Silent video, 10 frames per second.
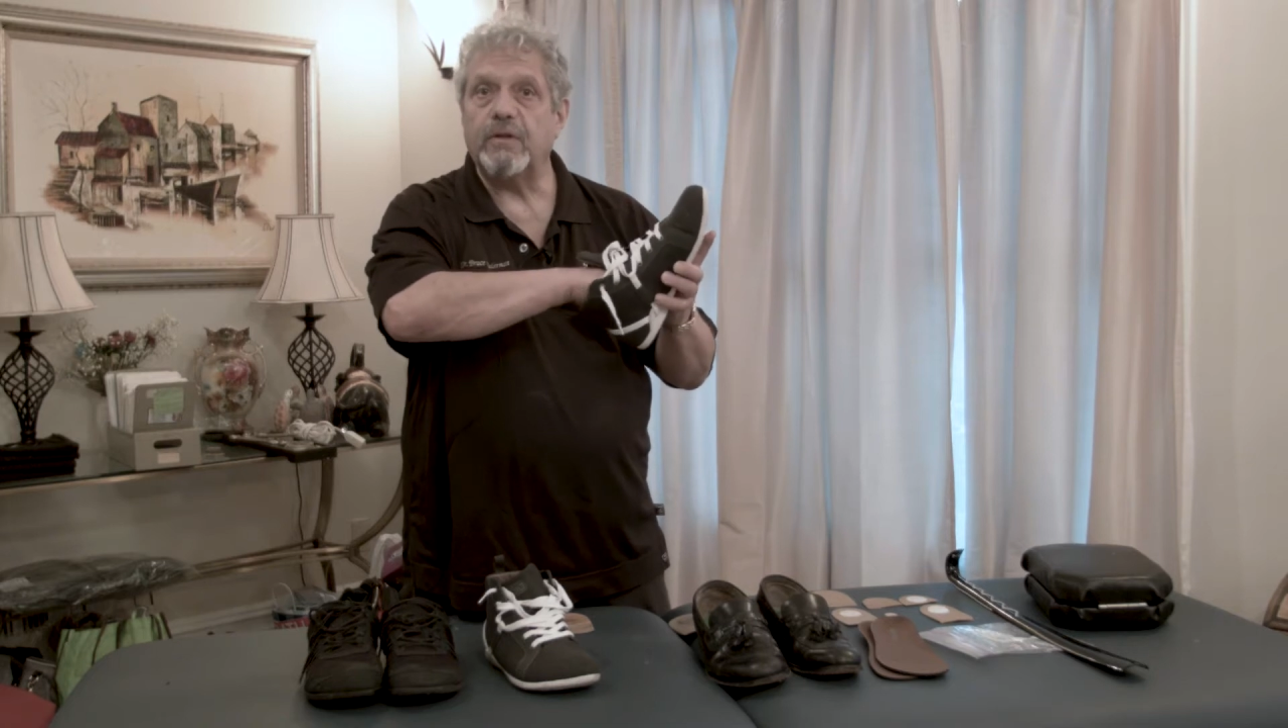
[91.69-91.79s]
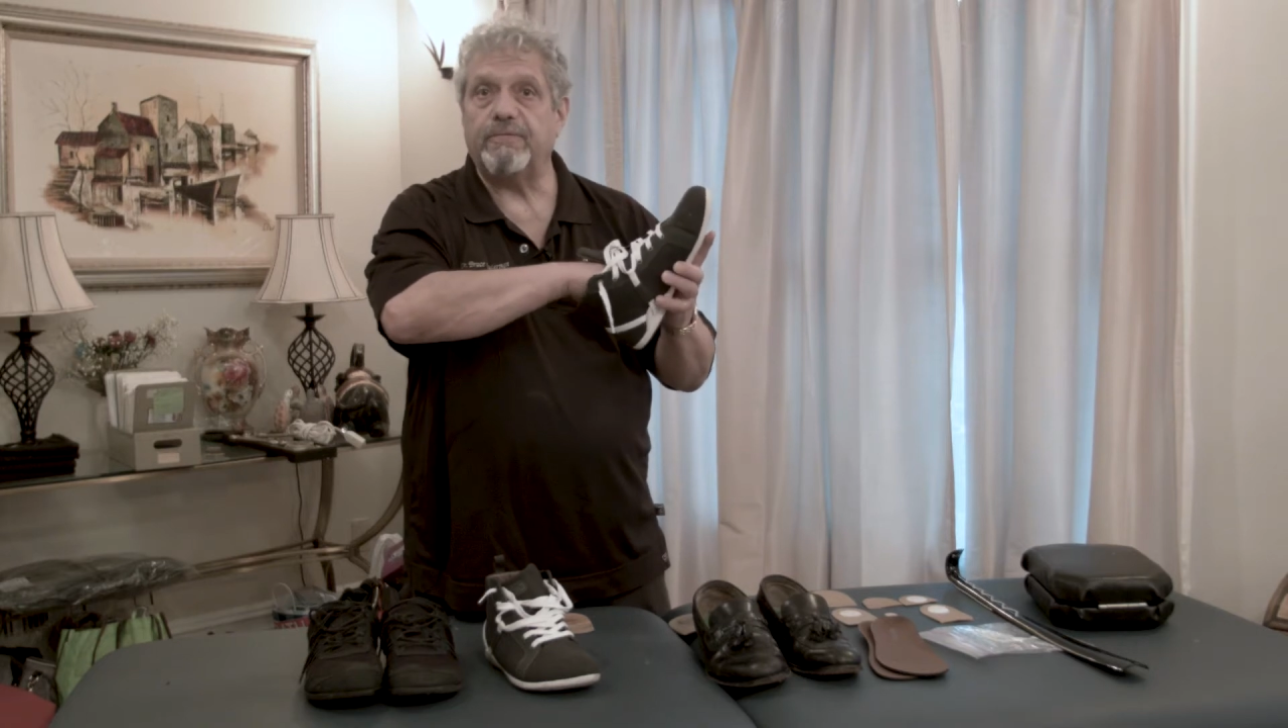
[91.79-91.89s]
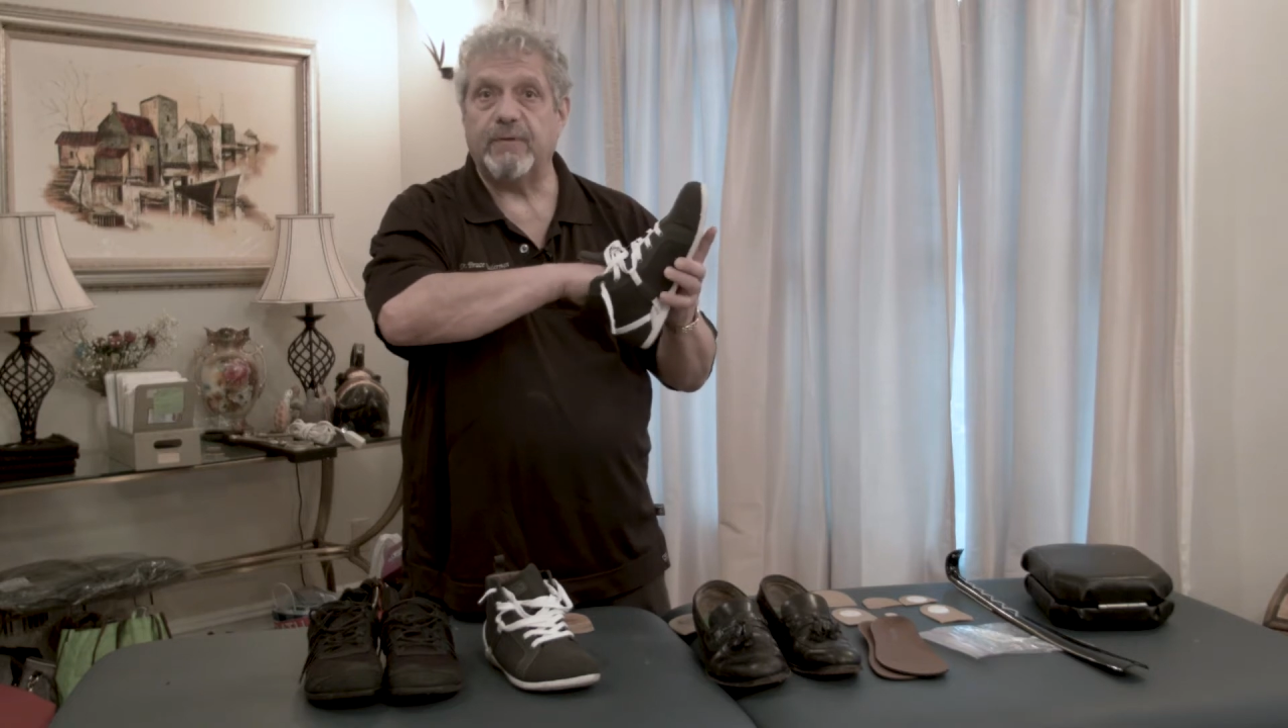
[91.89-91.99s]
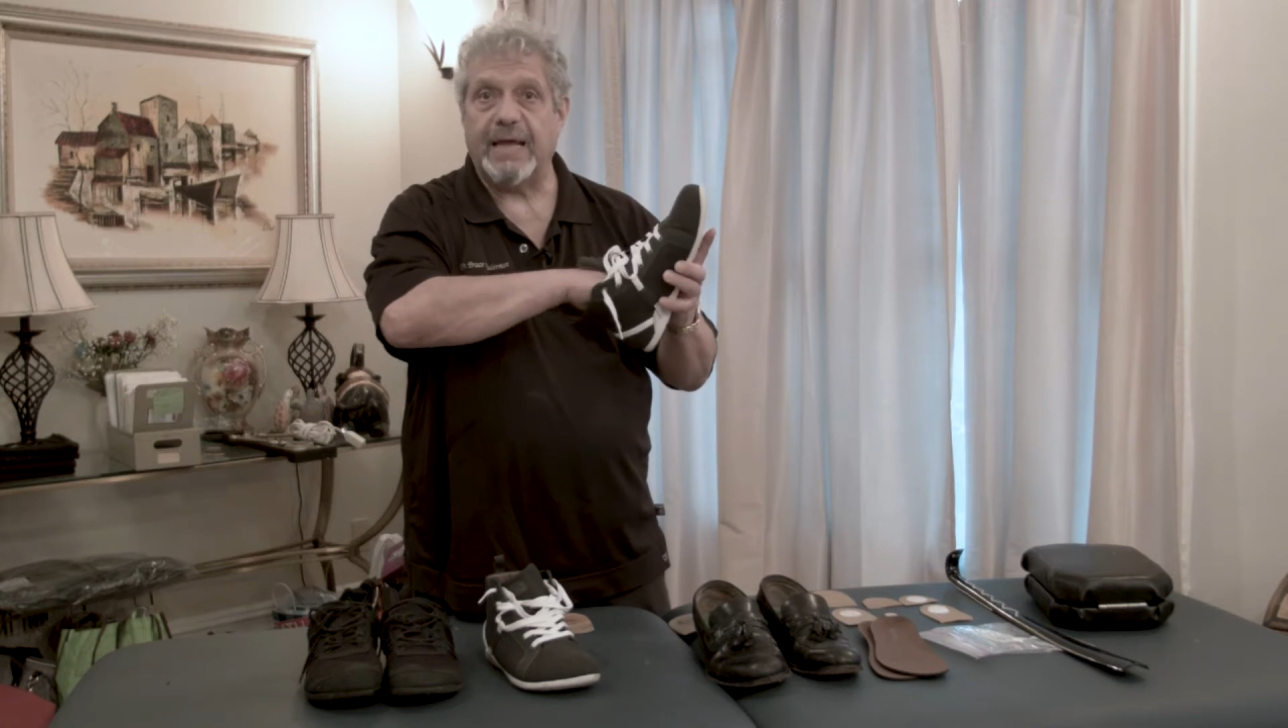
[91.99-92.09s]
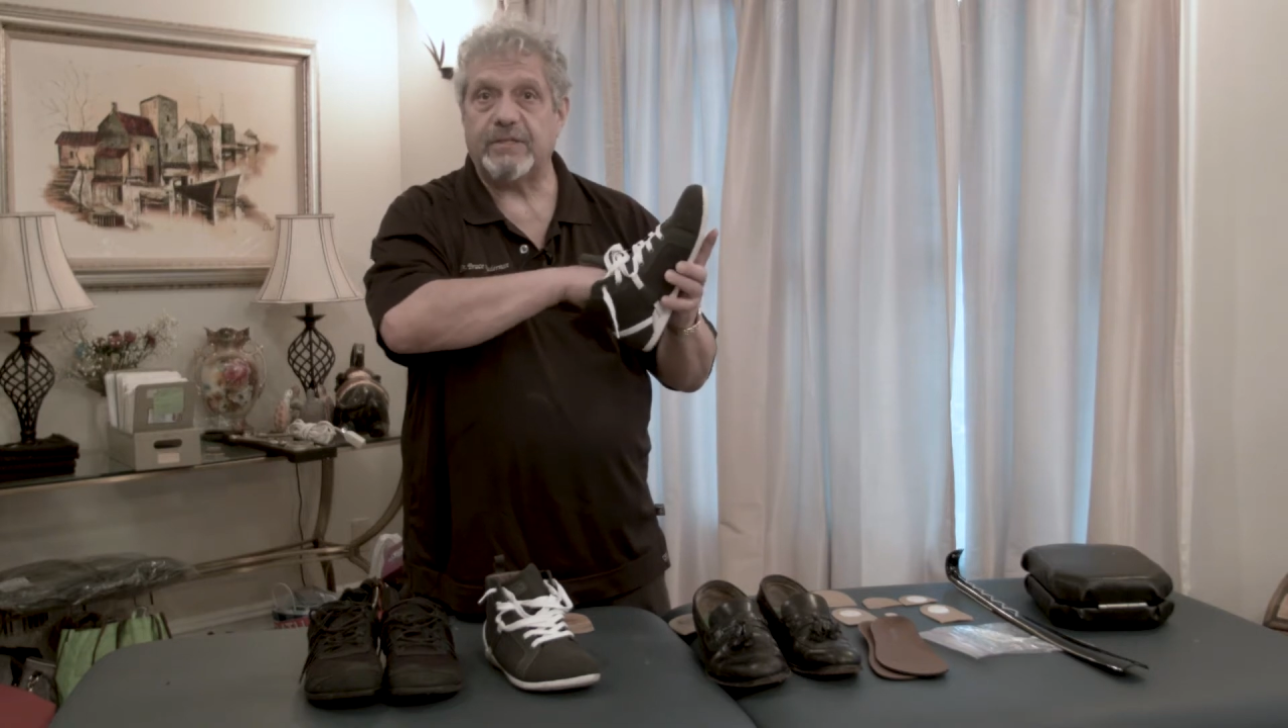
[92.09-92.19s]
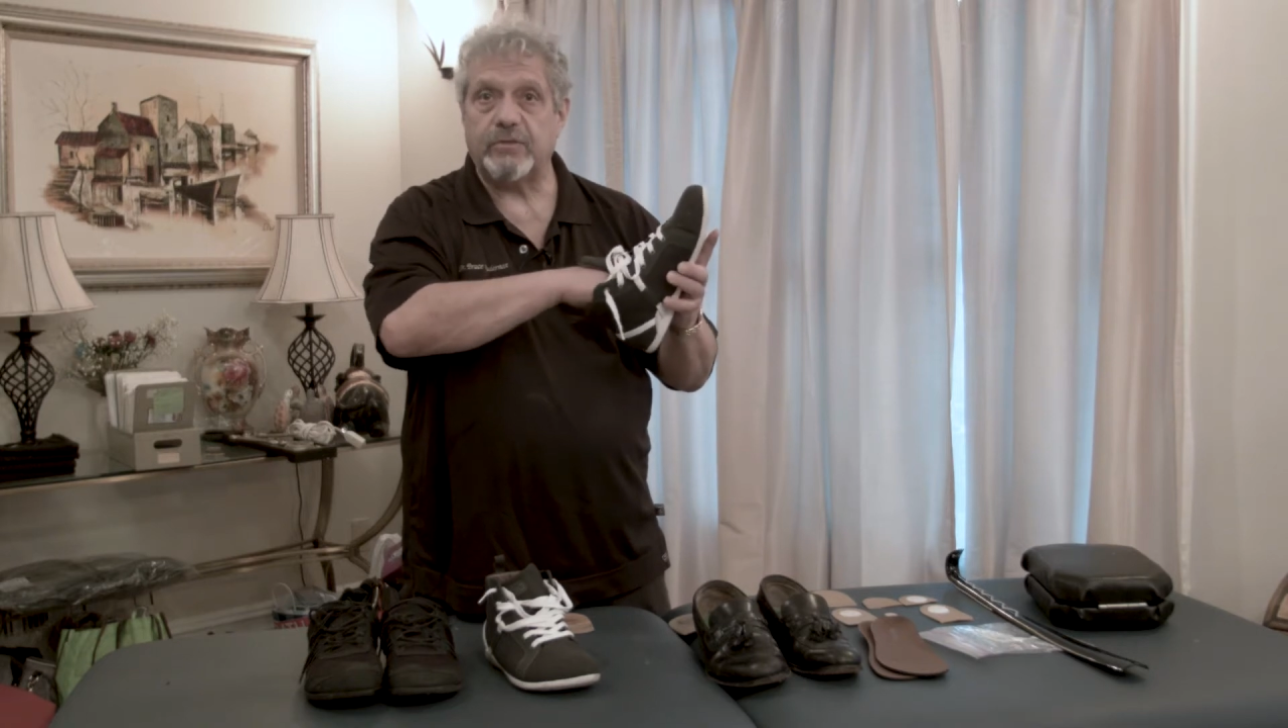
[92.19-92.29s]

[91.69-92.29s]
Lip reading: flat,